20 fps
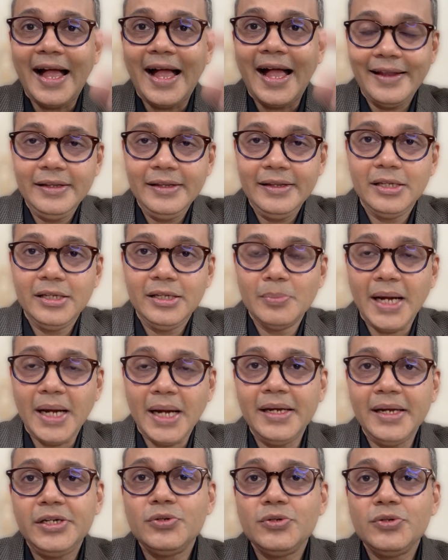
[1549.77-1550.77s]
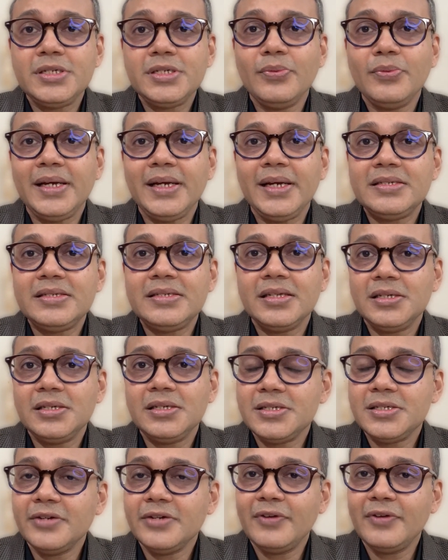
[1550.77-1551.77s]
and Monday, Tuesday, Wednesday,
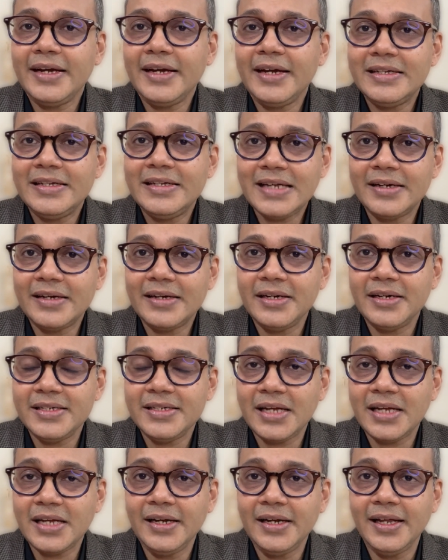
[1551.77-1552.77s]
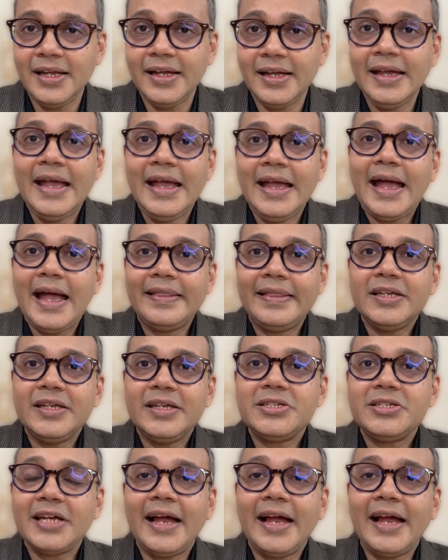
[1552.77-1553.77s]
Thursday, Friday, Saturday, Sunday, and the
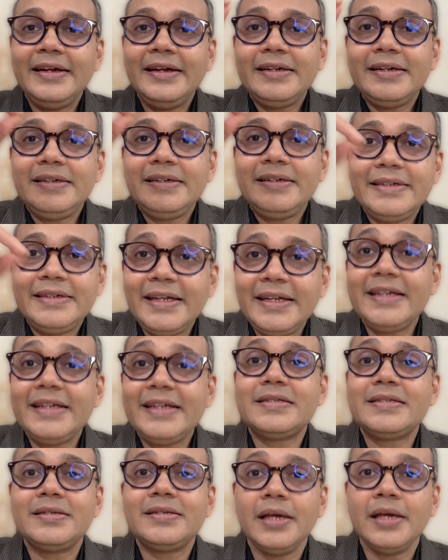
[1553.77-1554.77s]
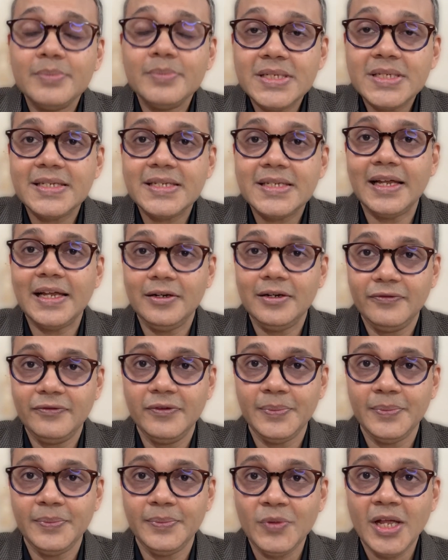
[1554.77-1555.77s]
child ticks
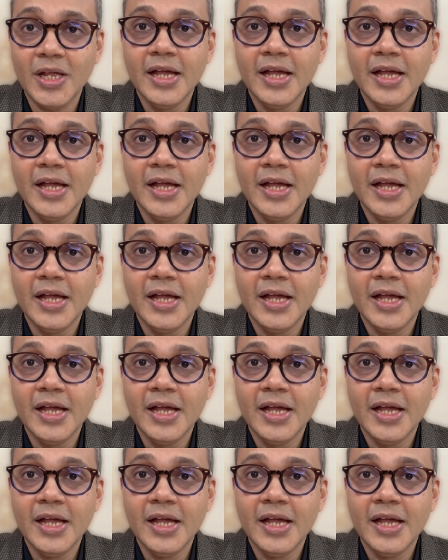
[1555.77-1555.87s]
himself.